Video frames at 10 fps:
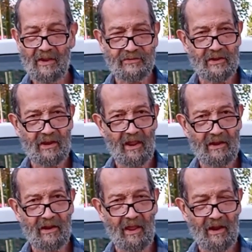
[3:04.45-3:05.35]
I said,
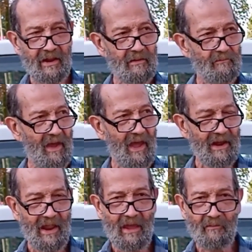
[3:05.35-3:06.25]
I didn't
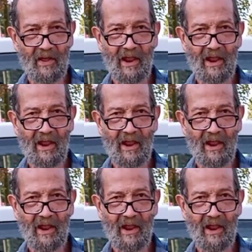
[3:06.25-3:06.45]
mind that,